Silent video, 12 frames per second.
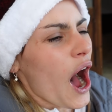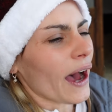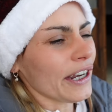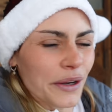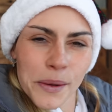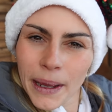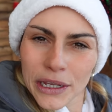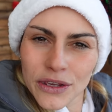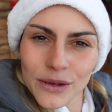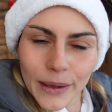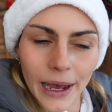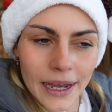I don't know about
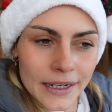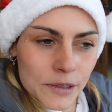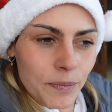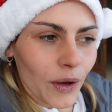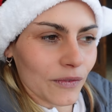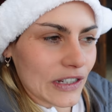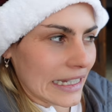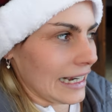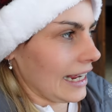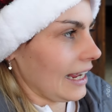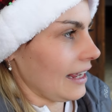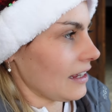you guys, but
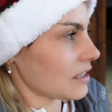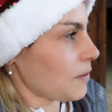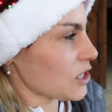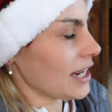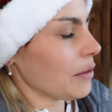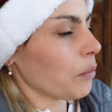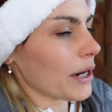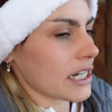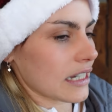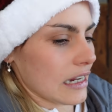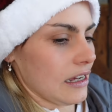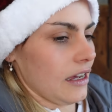obviously, especially in
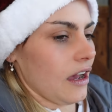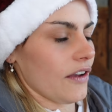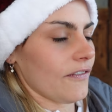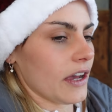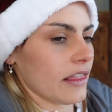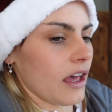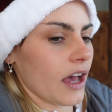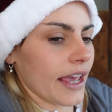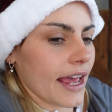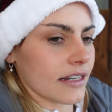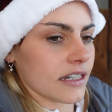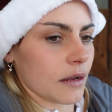winter, I find that I
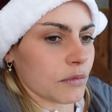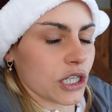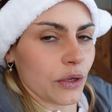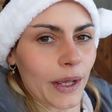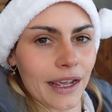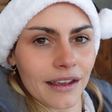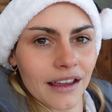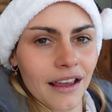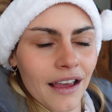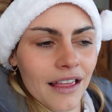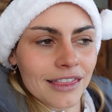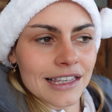end up doing
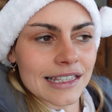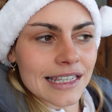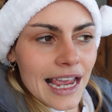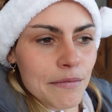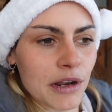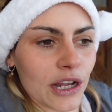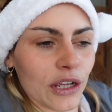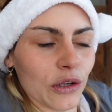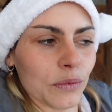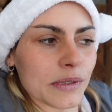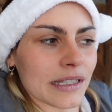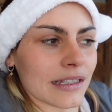the same
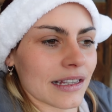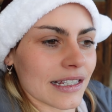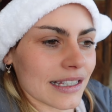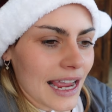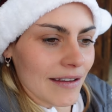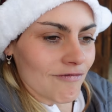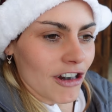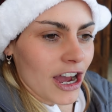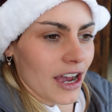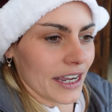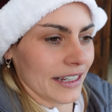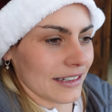loops, the same
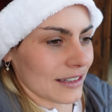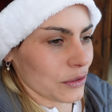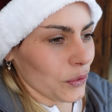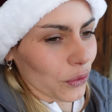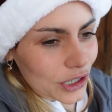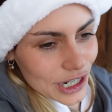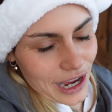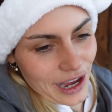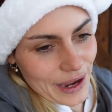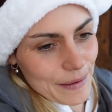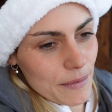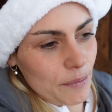rides all the
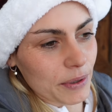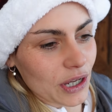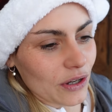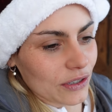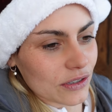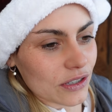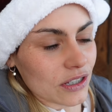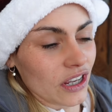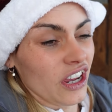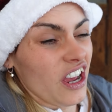time because,